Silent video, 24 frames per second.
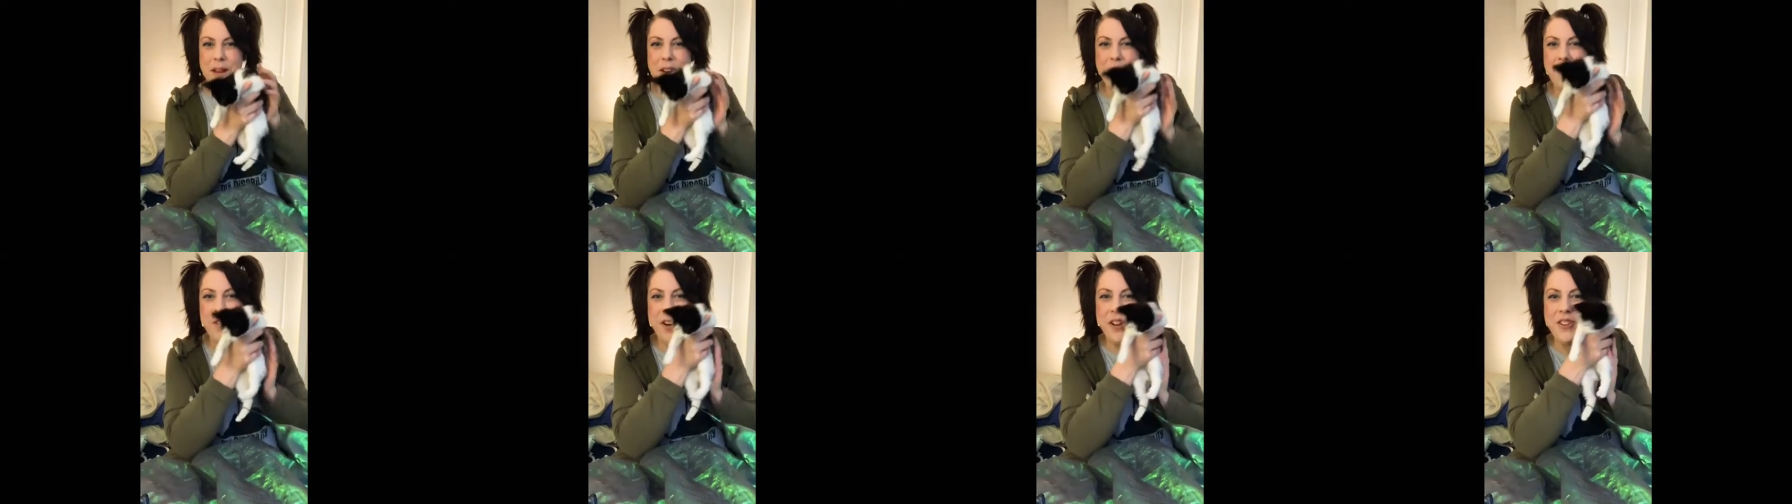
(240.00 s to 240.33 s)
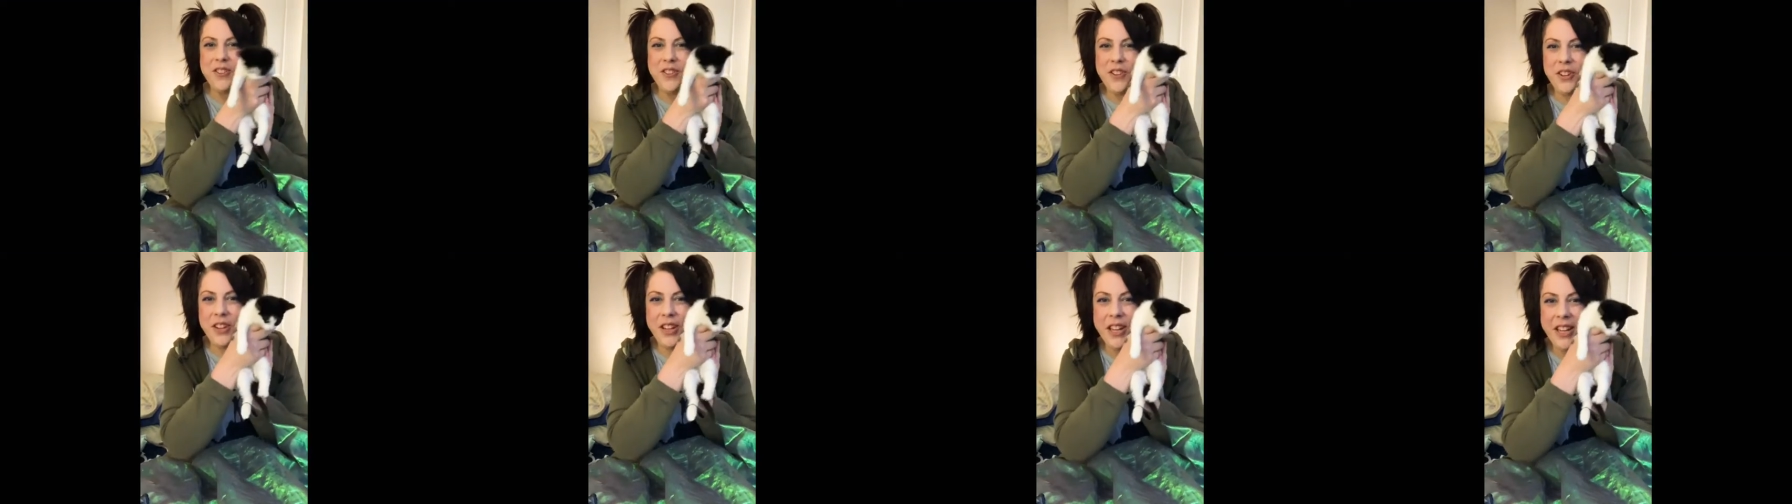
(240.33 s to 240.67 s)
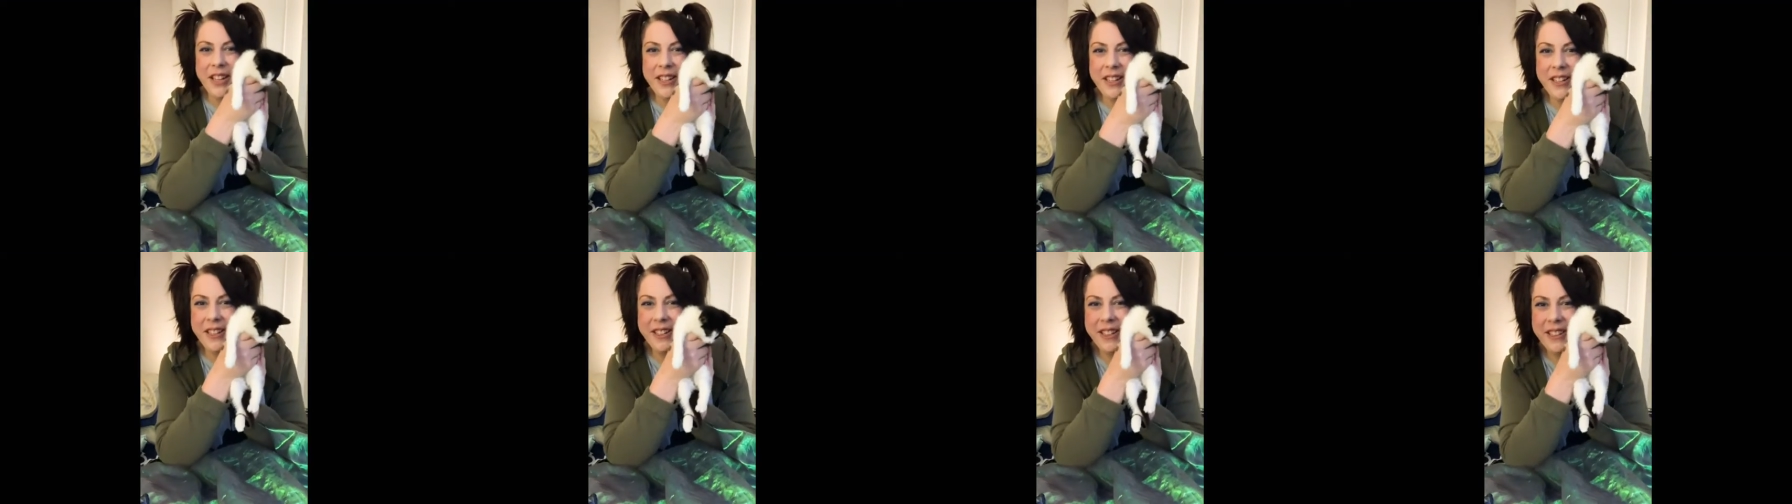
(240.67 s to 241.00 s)
foster
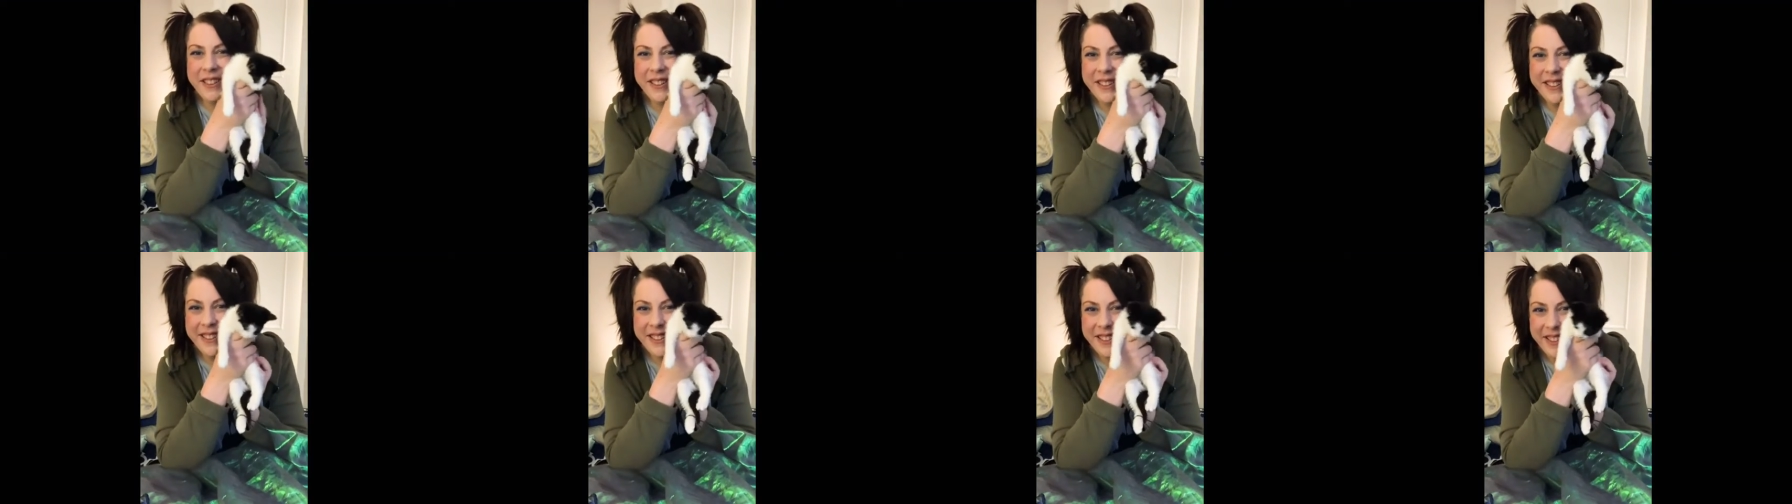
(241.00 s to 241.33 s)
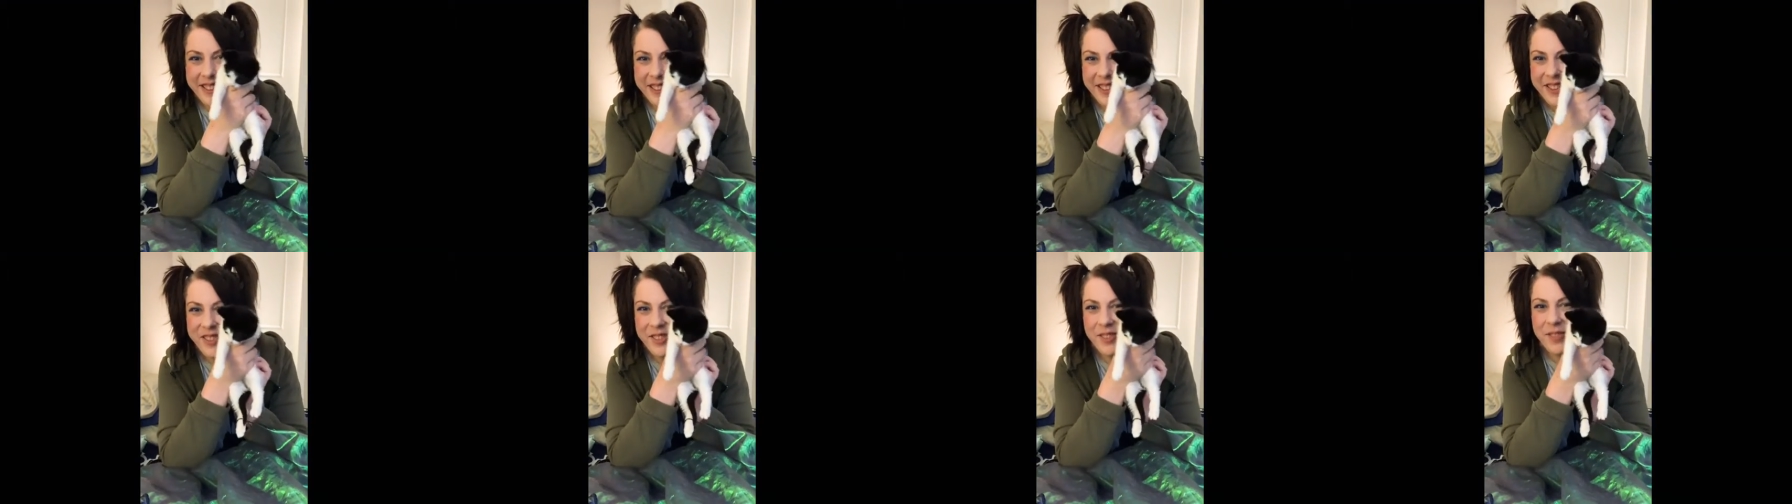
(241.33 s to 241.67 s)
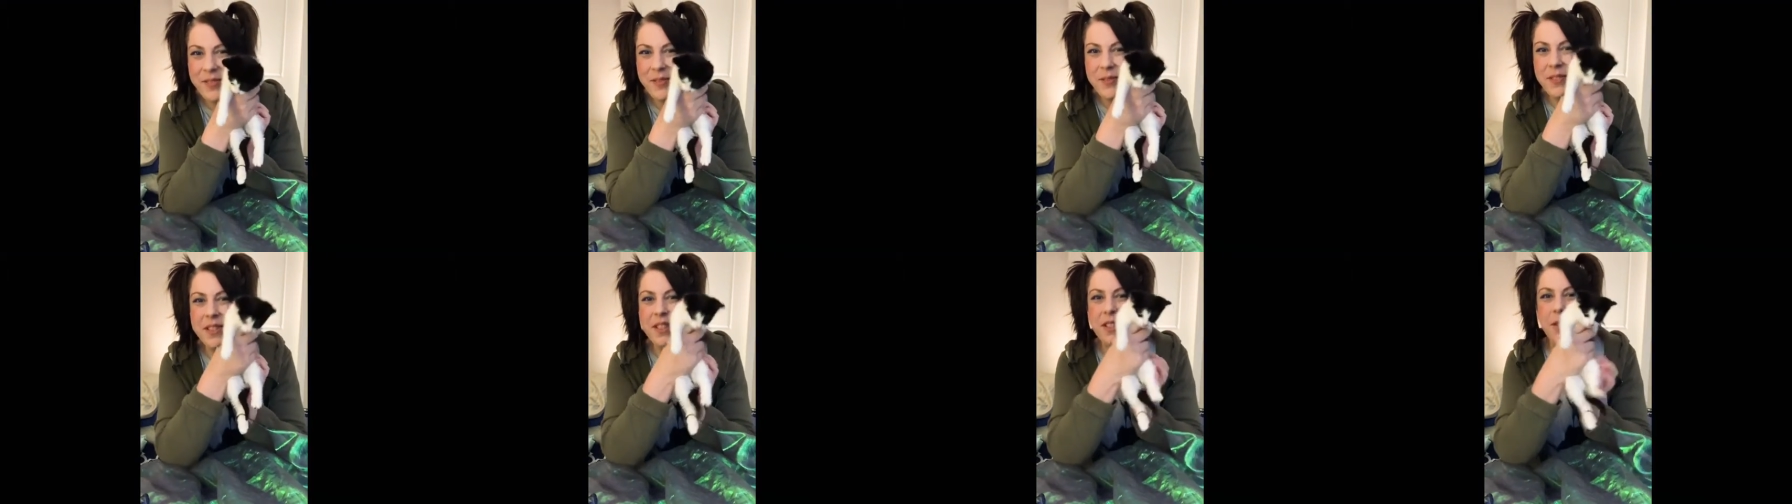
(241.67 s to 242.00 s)
kitten.
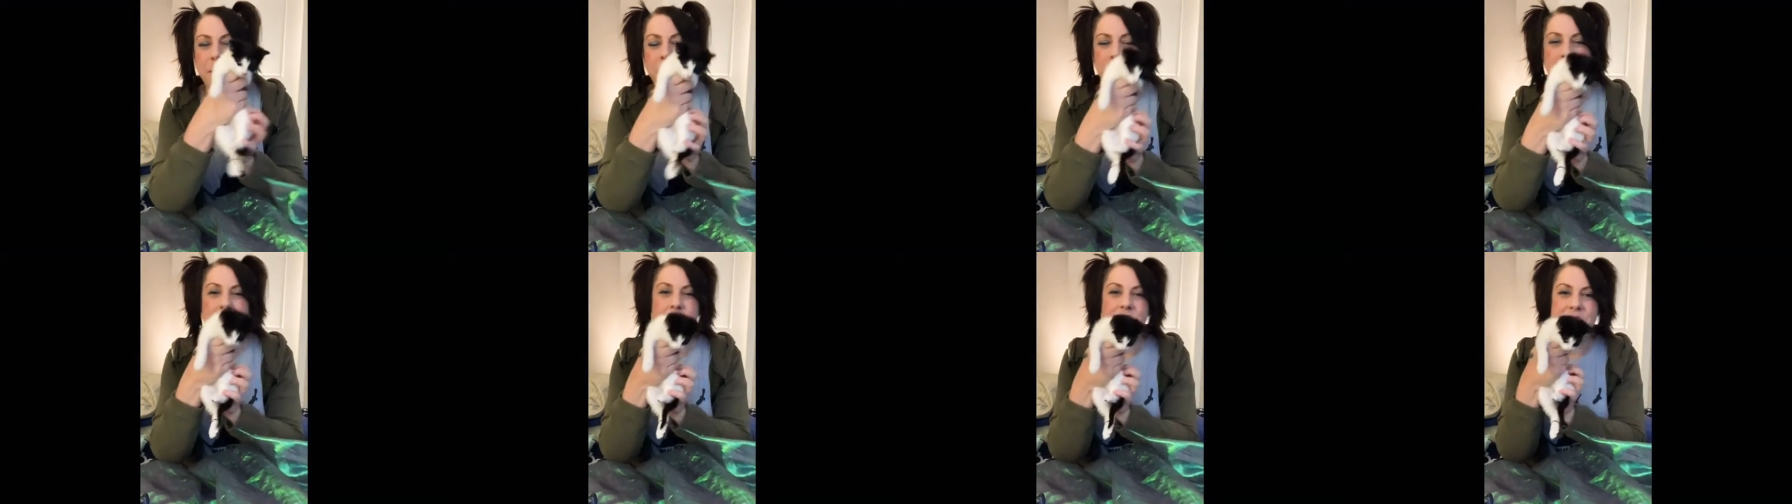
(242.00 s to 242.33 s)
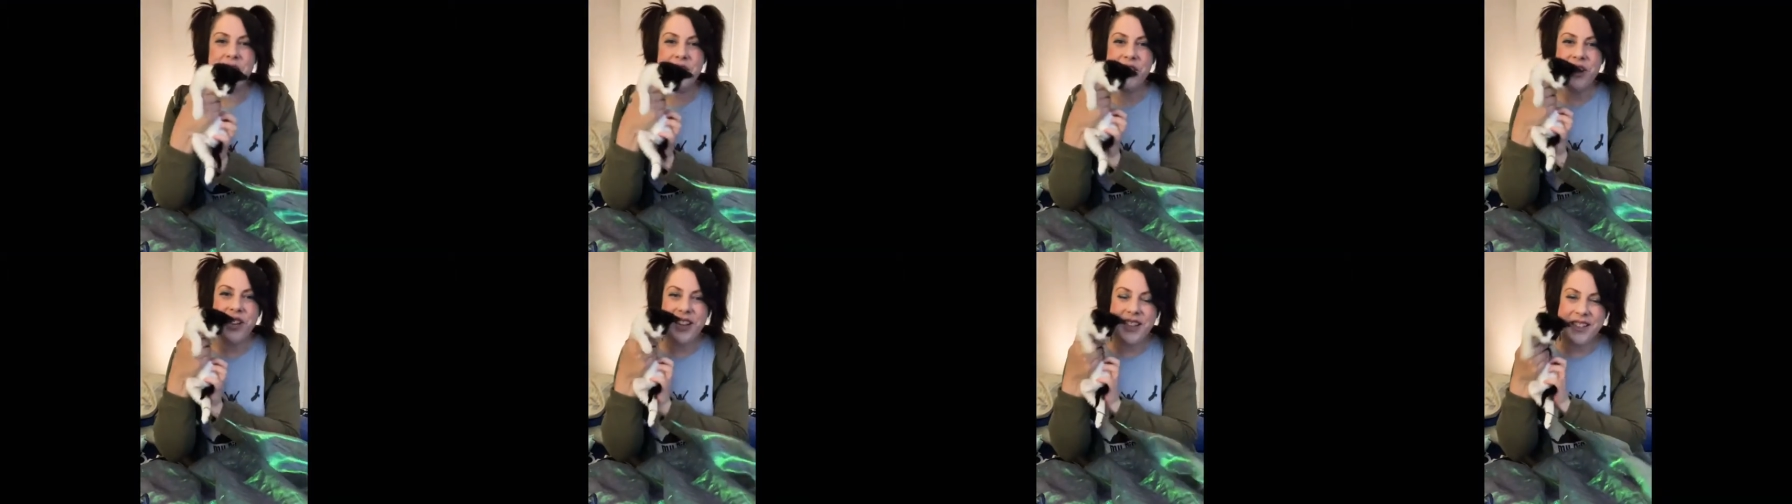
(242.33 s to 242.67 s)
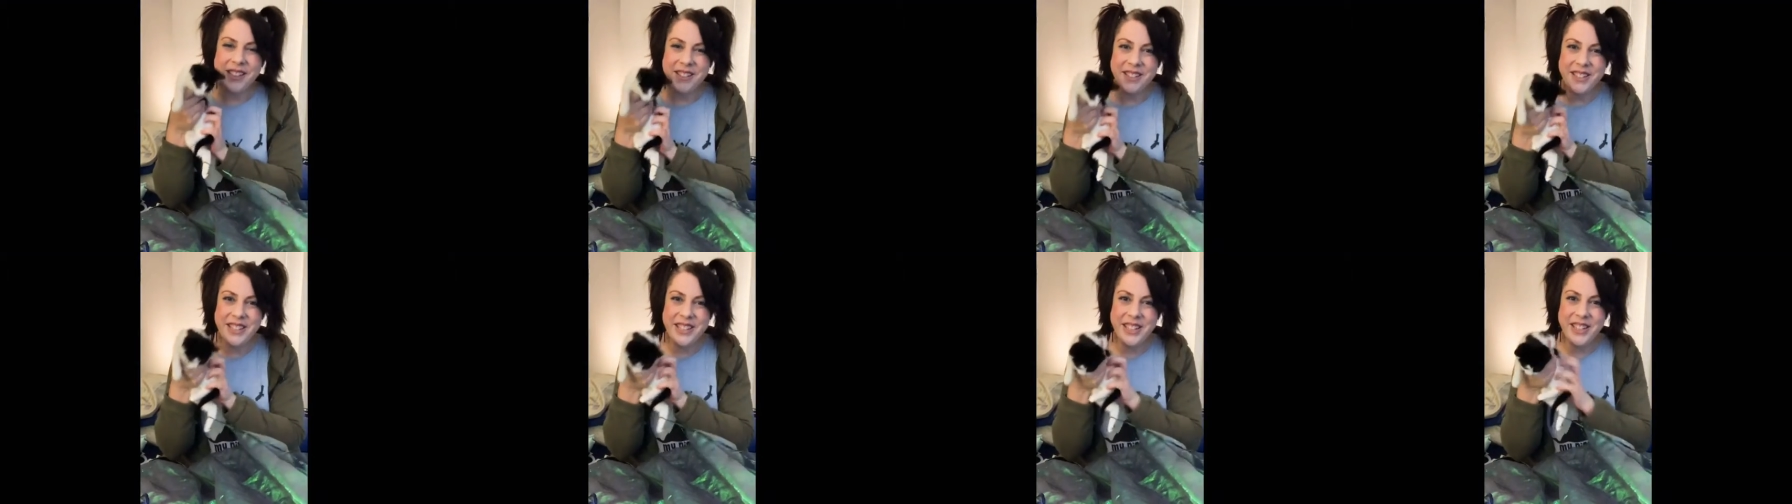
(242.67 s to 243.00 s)
We foster
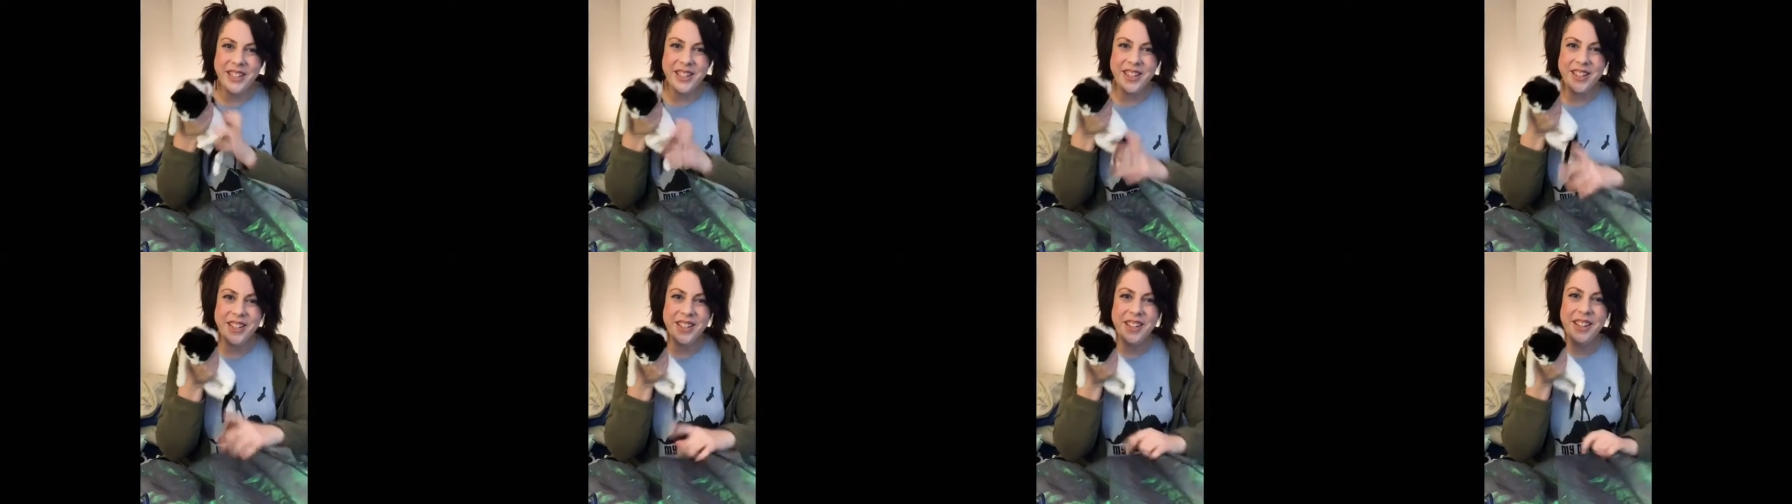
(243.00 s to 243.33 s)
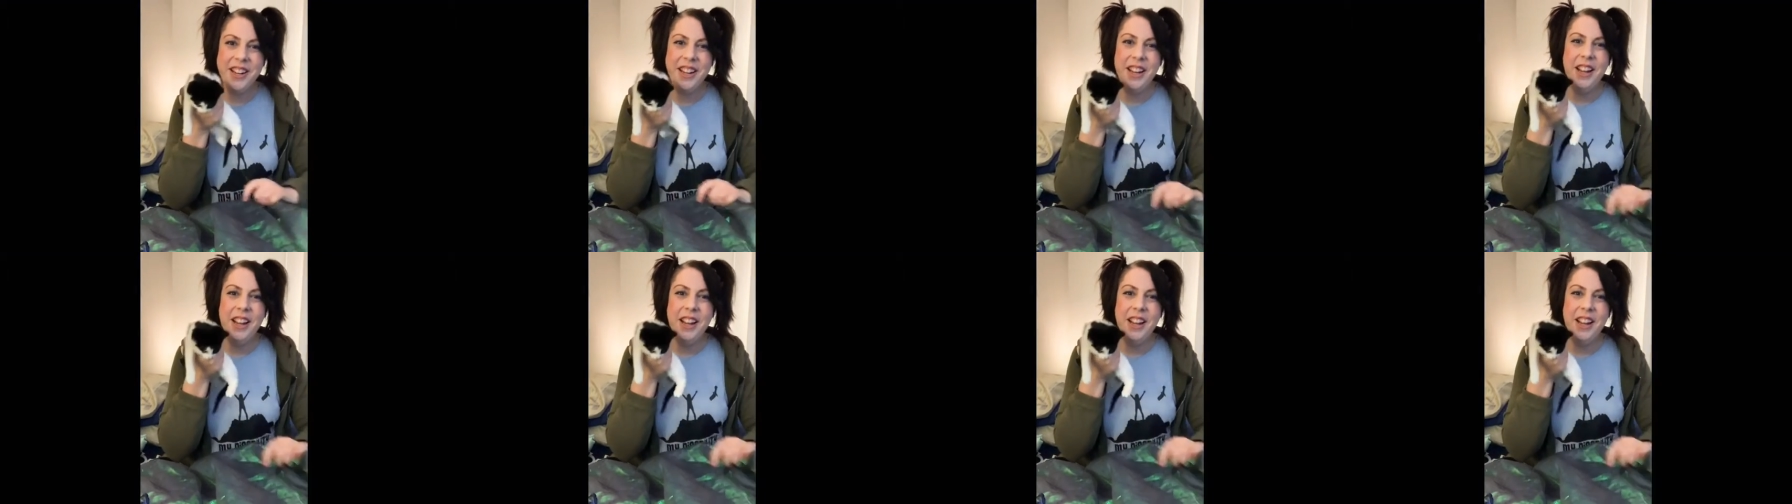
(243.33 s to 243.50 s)
kittens here.